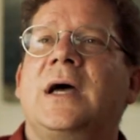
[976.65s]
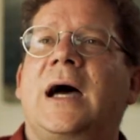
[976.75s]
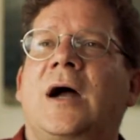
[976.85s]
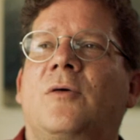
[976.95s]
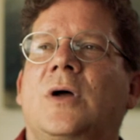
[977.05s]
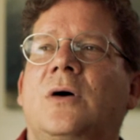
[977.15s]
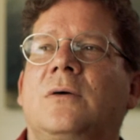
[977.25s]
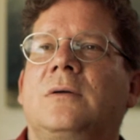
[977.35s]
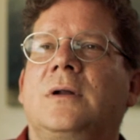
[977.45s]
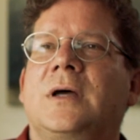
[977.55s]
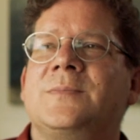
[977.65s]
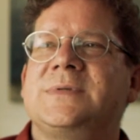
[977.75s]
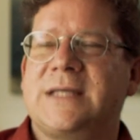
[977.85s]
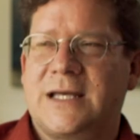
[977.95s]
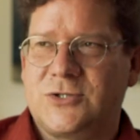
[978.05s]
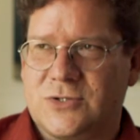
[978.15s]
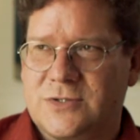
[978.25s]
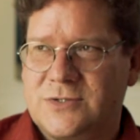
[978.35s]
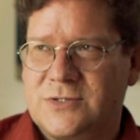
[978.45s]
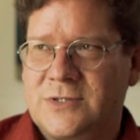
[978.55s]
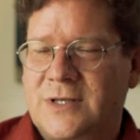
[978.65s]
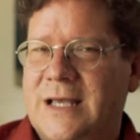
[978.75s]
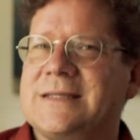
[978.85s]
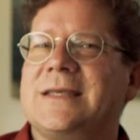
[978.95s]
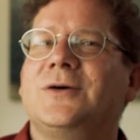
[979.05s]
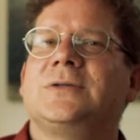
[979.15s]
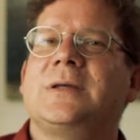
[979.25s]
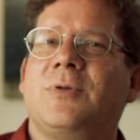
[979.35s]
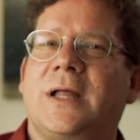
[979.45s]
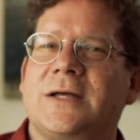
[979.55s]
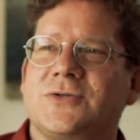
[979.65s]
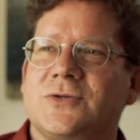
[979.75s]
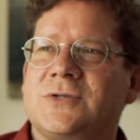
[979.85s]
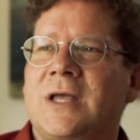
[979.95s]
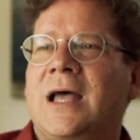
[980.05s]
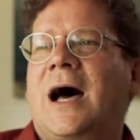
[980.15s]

our own obsessions as guilty pleasures.